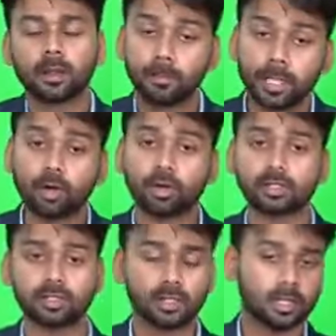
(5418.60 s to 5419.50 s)

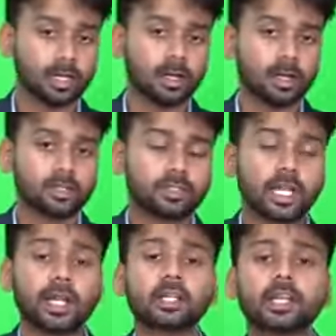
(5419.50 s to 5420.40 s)
Because
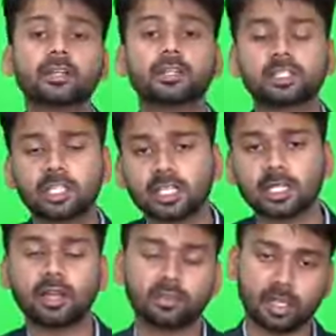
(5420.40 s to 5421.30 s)
genetic disease
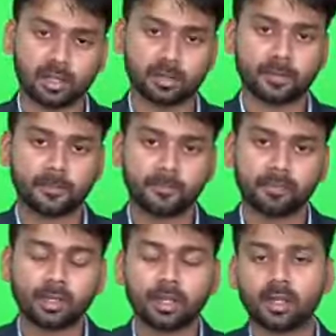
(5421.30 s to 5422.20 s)
are there.
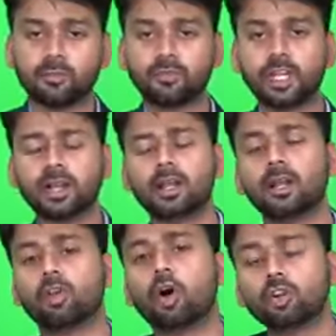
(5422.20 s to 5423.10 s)
There are
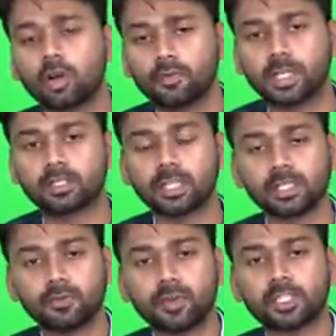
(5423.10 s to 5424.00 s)
a lot of
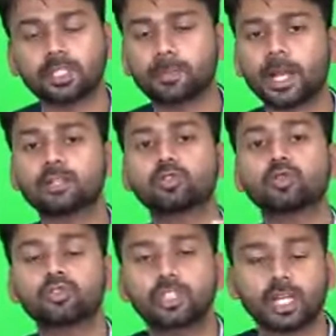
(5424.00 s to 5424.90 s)
disease which spreads
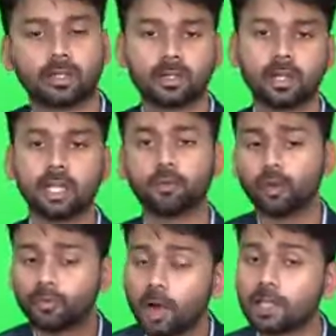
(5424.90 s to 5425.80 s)
through gene. If
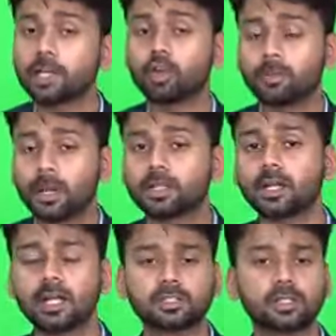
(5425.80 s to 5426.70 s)
your father or mother
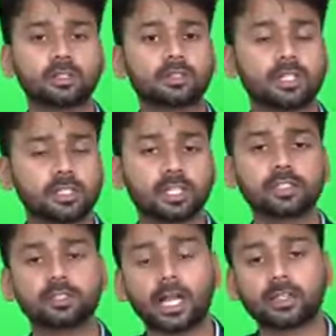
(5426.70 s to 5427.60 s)
has a
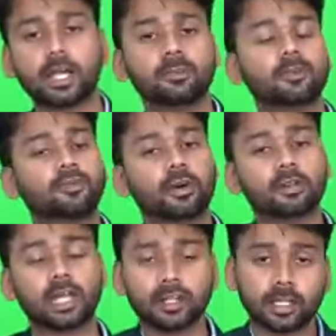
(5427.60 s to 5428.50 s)
disease, that can be
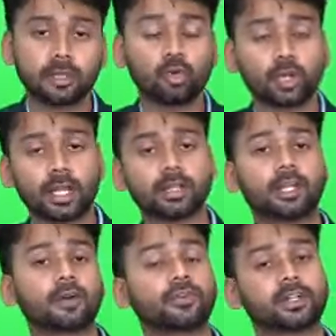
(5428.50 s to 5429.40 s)
that you can
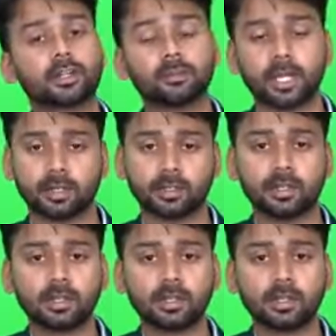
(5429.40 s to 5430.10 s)
get affected by it.